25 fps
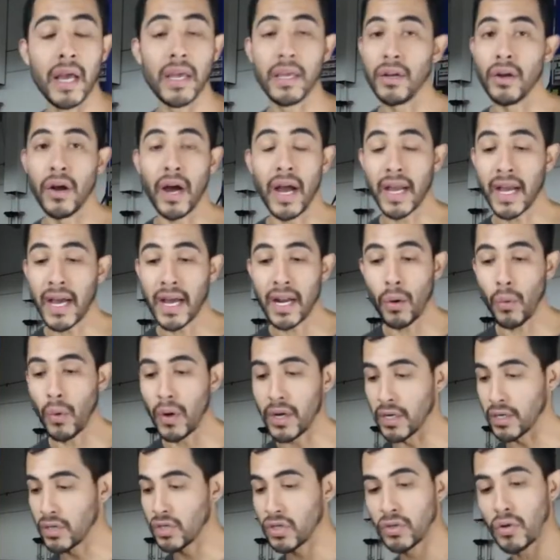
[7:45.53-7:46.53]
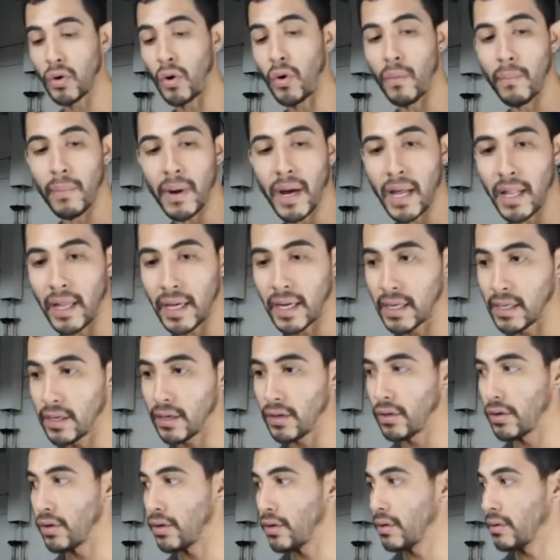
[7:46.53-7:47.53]
You know, I kind of want to just go and buy like
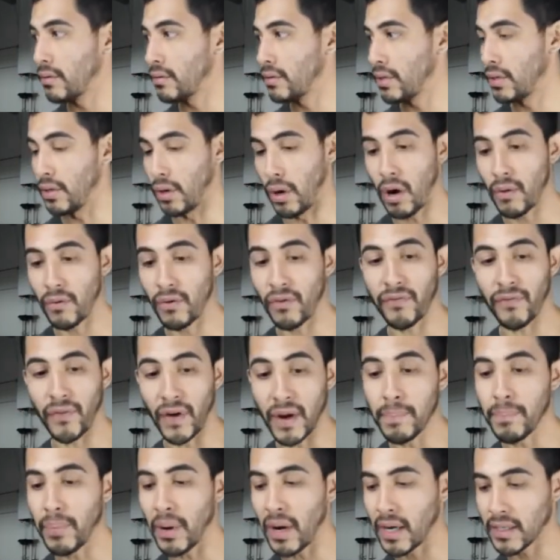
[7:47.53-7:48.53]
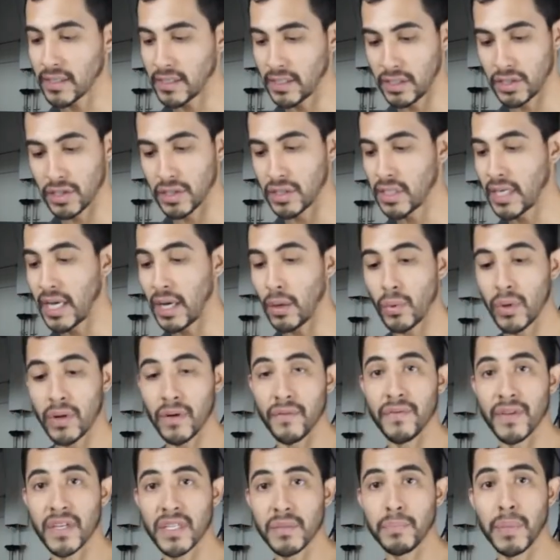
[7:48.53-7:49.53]
another, you know, Harbor Freight box and just get rid
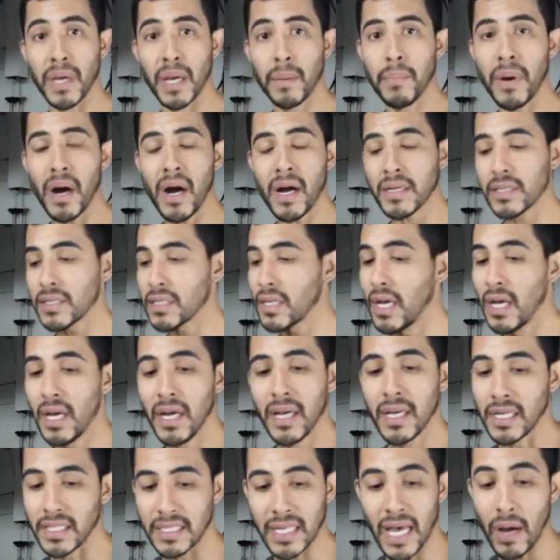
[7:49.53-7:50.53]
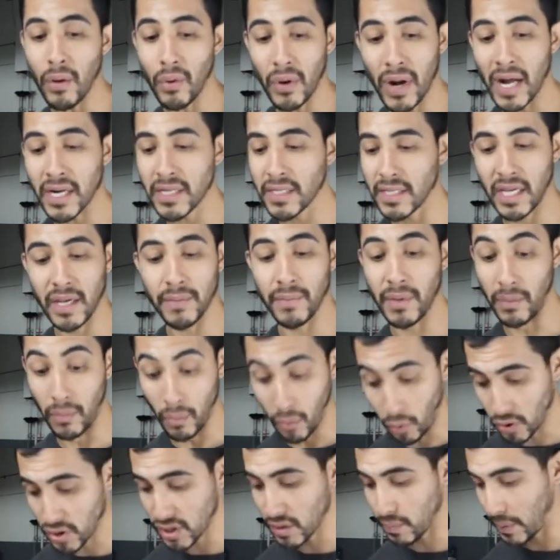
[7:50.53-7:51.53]
of this big box, because that would actually give me
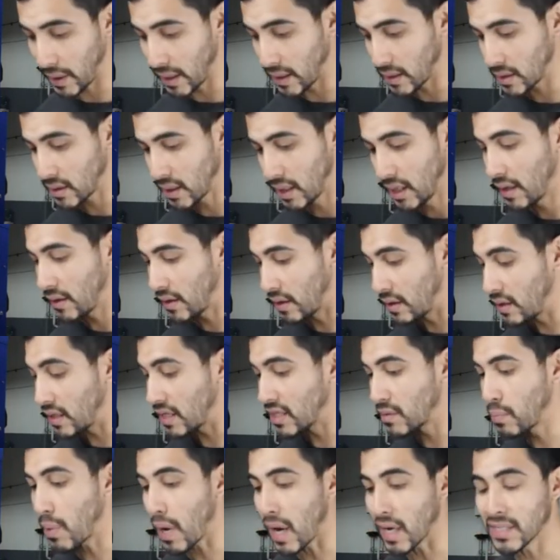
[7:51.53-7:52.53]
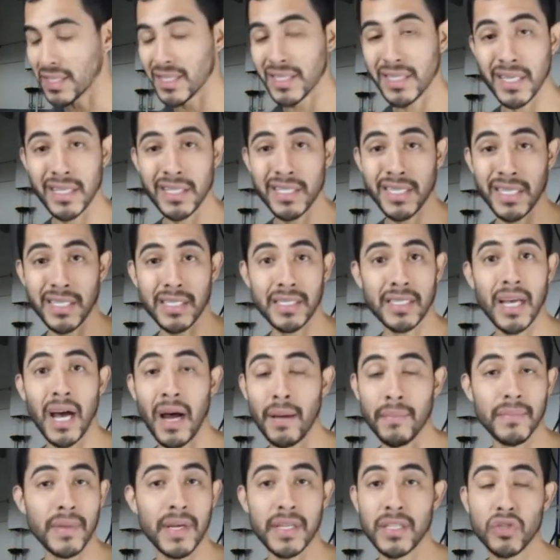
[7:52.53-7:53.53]
more space than this box. And since
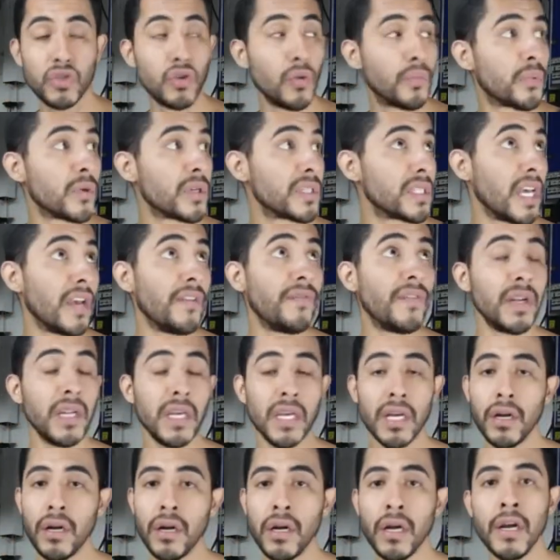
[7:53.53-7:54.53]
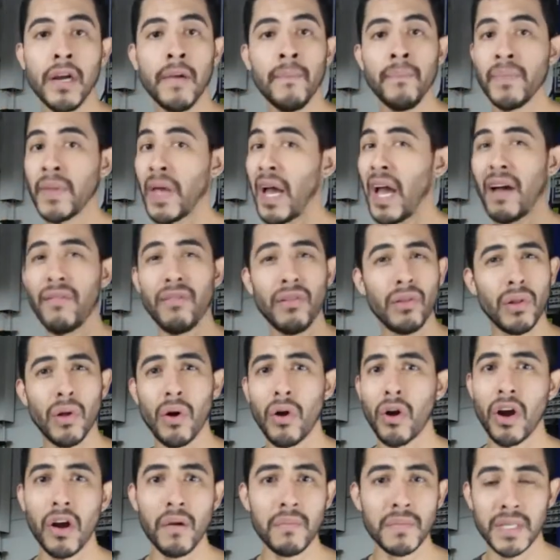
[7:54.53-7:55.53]
it's super safe in here, I have
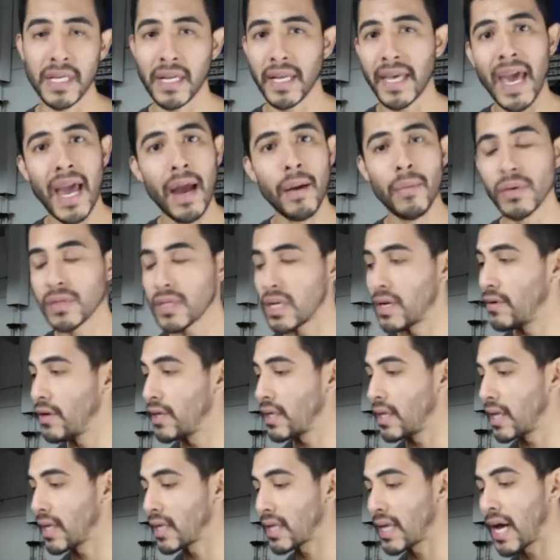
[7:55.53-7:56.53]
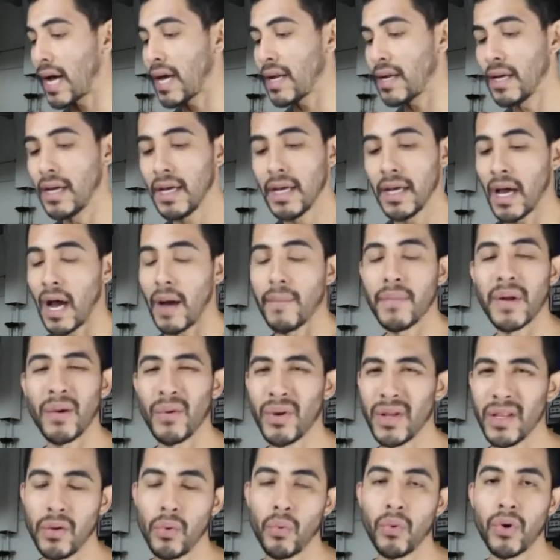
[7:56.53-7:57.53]
alarms and cameras and everything like that, I'm not
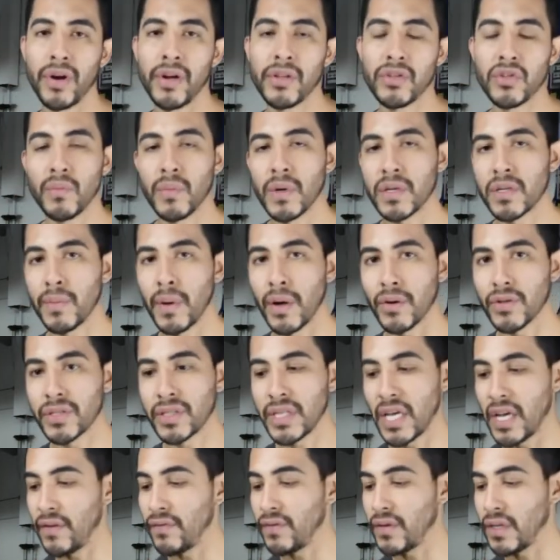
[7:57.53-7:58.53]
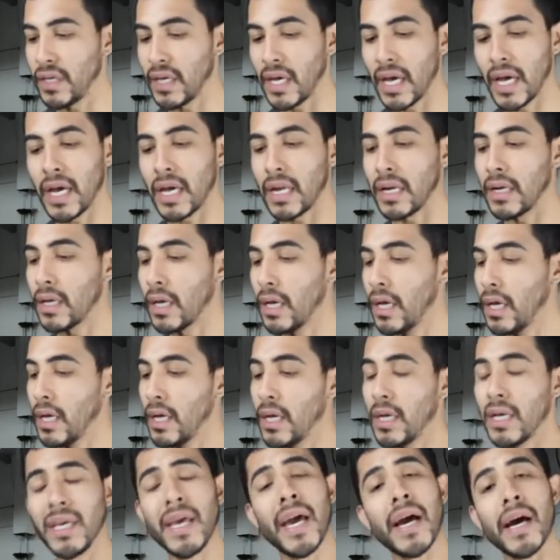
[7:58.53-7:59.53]
really worried too much about safety. And
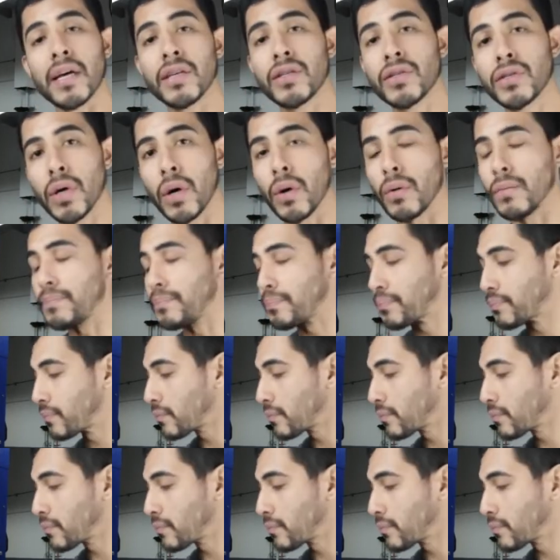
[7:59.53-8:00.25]
yeah, so